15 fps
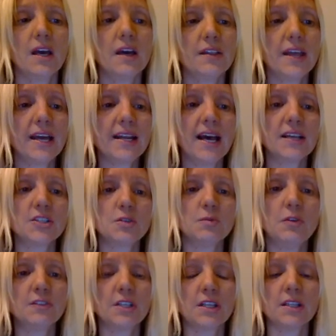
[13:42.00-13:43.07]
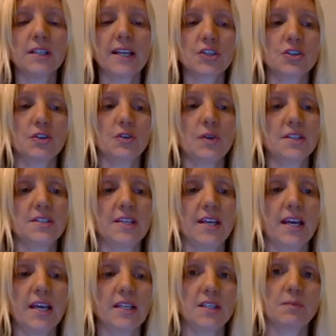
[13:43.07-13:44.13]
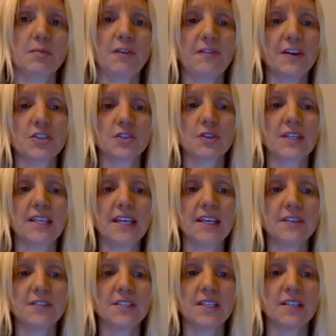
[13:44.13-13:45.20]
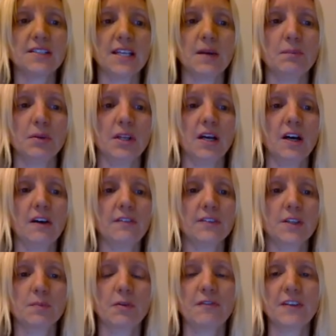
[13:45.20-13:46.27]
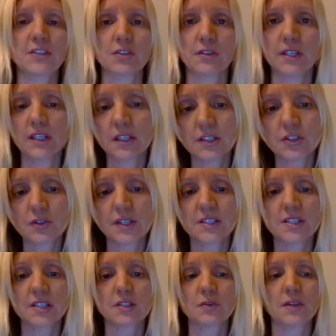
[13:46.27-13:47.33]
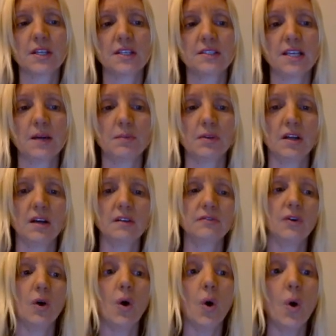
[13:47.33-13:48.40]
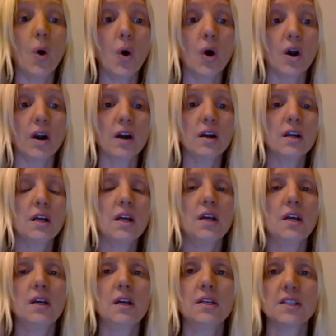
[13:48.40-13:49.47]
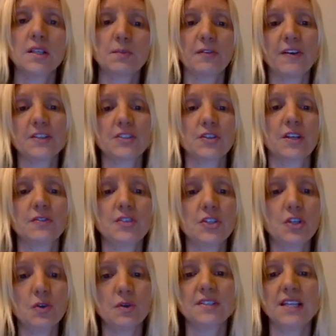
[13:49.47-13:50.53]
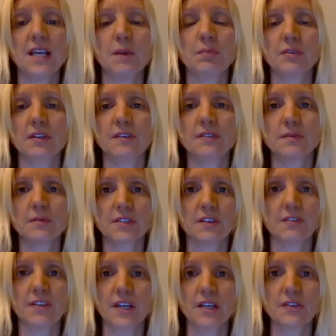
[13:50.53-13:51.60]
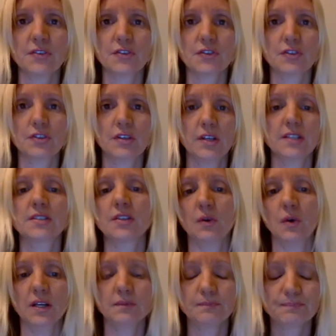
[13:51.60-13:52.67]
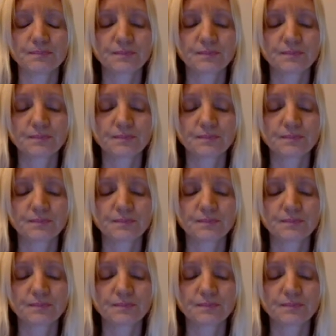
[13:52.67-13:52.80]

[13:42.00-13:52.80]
Then as you move to the lecture, you can say the professor gives the example of, the professor illustrates this with the example of, or the professor gives 2 examples of this, and so on.